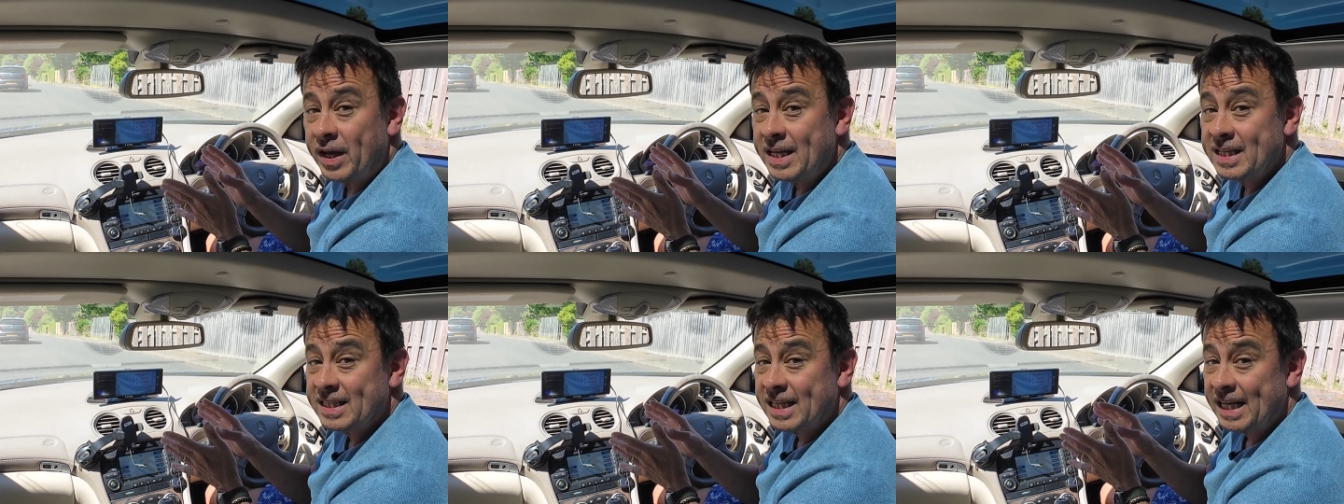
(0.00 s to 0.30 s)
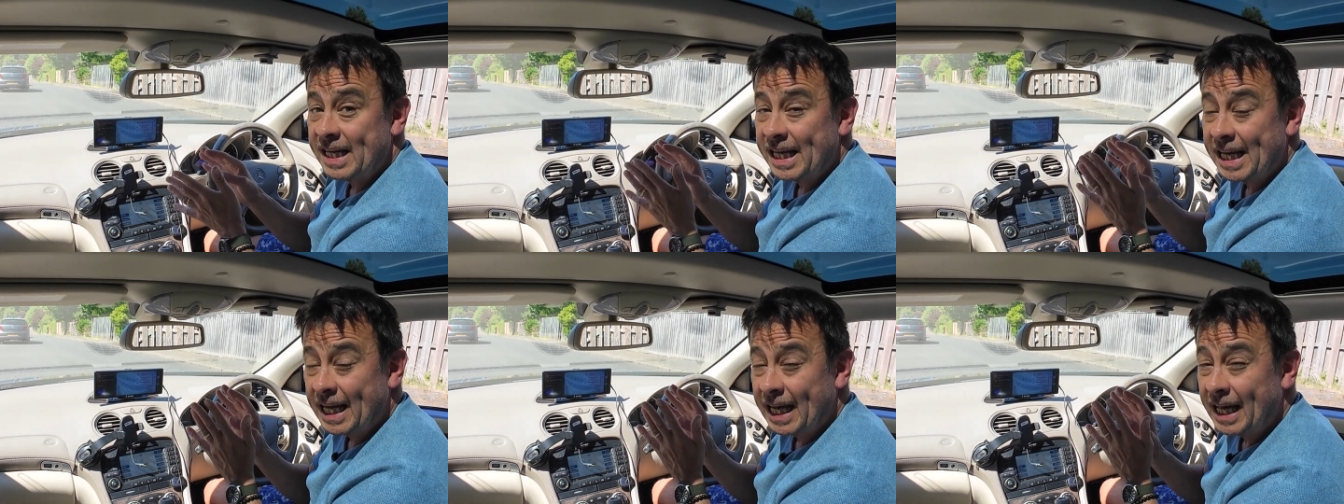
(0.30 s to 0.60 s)
is
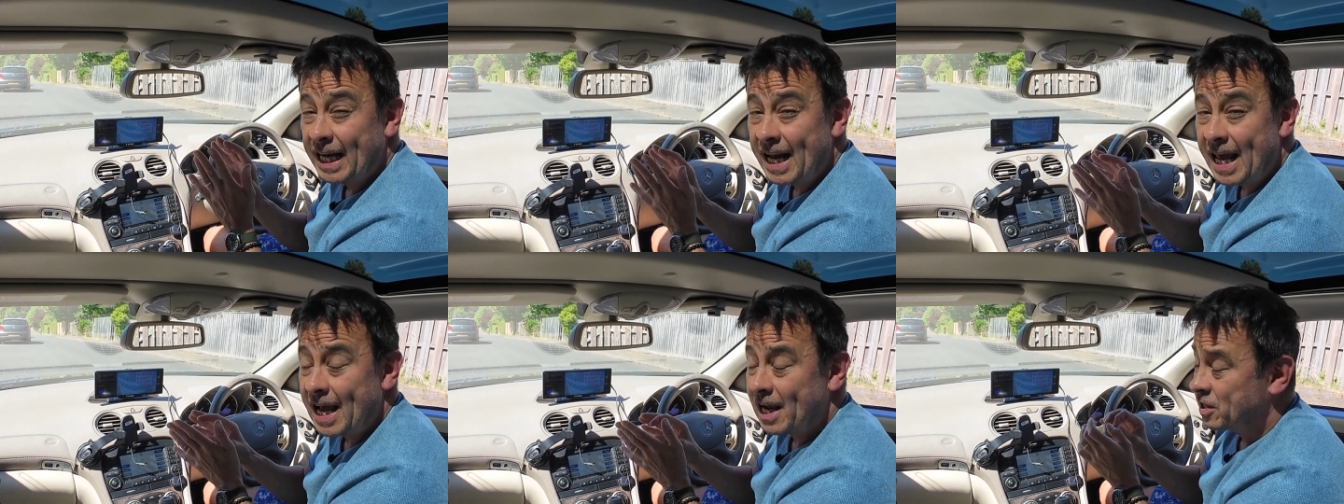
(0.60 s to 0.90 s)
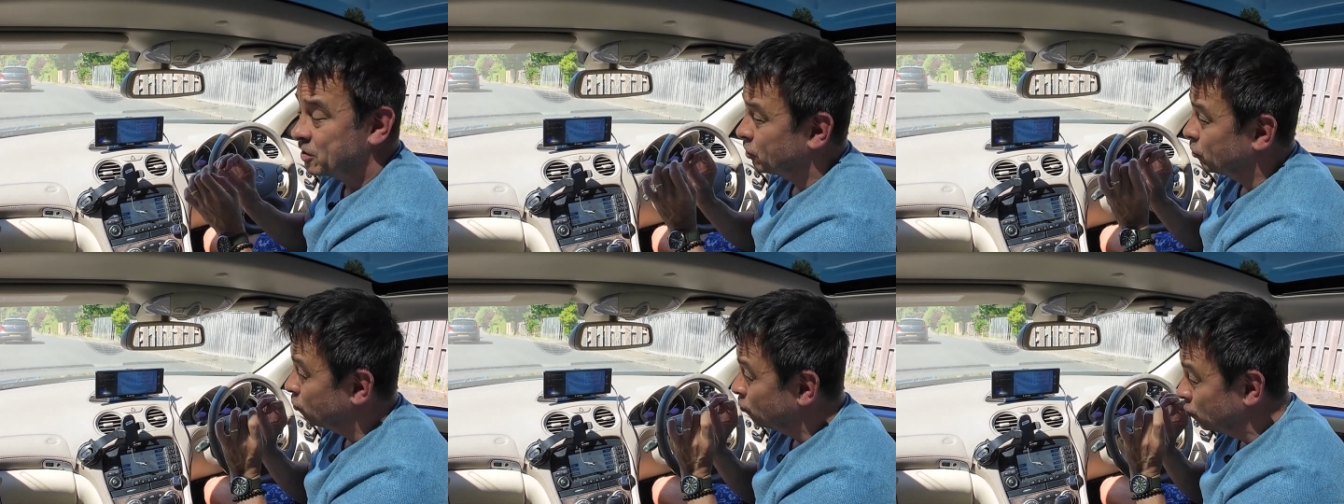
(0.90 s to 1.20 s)
that it
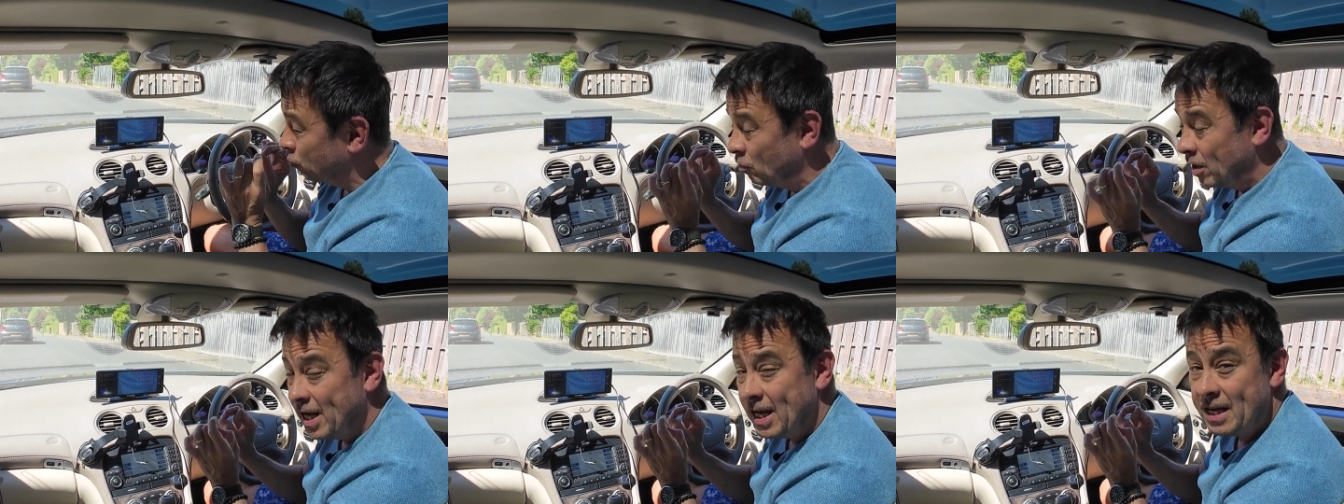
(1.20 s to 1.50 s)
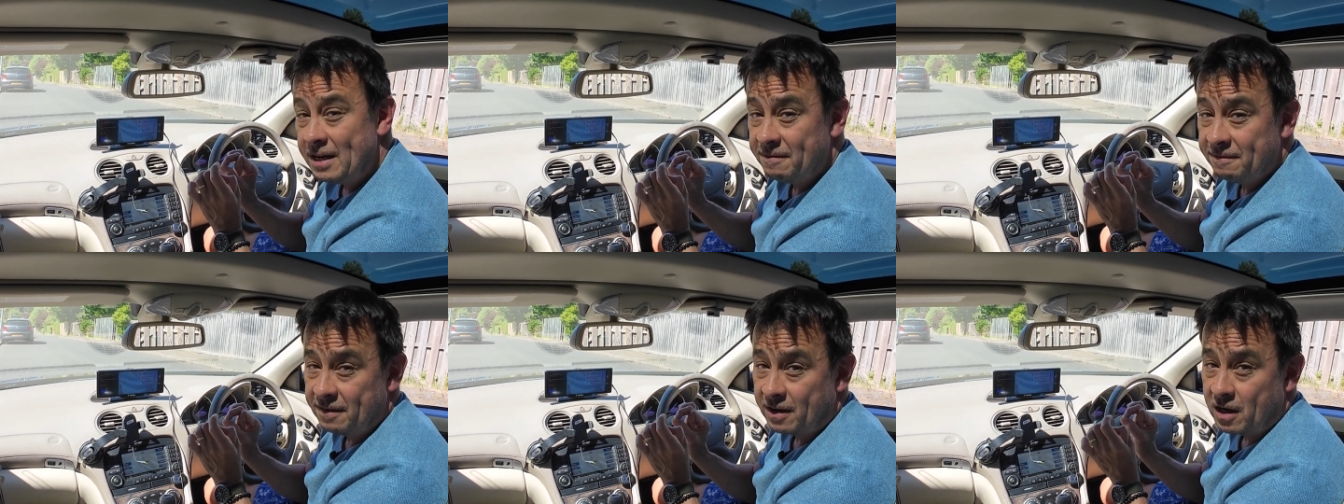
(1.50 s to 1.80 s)
connects
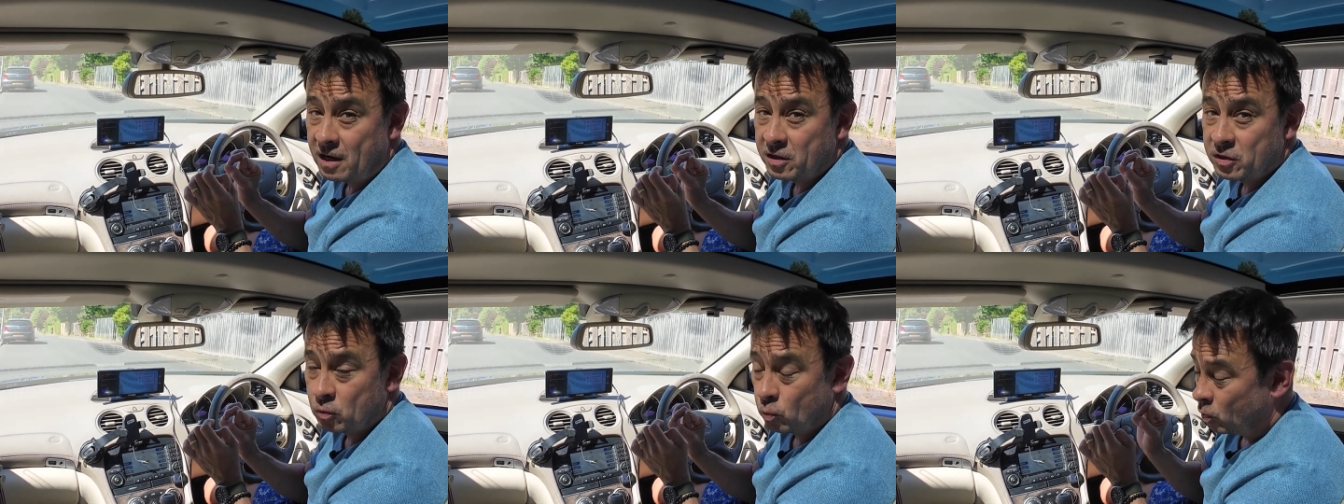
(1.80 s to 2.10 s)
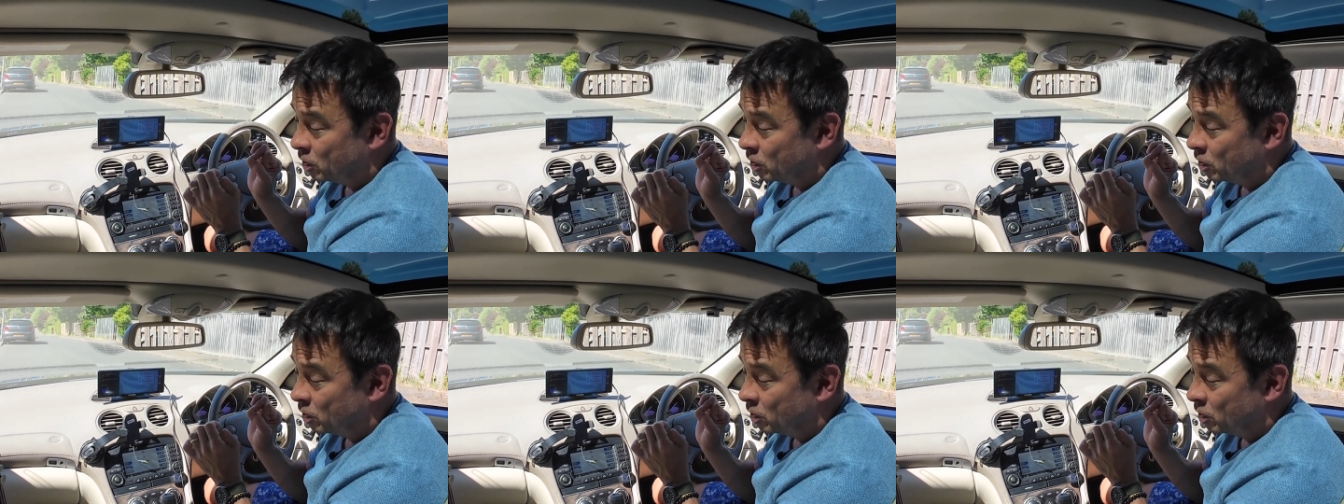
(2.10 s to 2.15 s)
really fast.